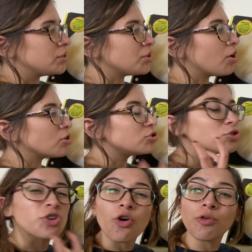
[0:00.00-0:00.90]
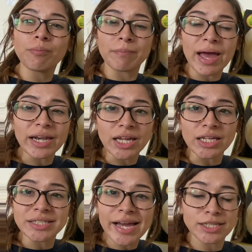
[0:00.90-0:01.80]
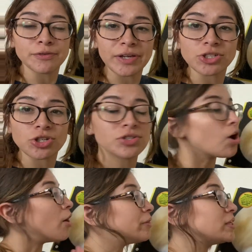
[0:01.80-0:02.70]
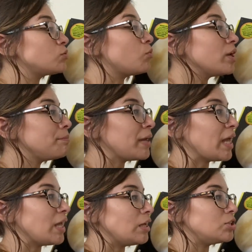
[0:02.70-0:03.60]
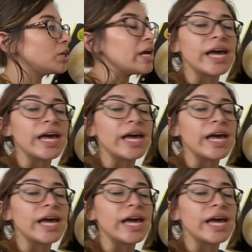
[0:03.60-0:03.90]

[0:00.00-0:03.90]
There are so many text features on this one page,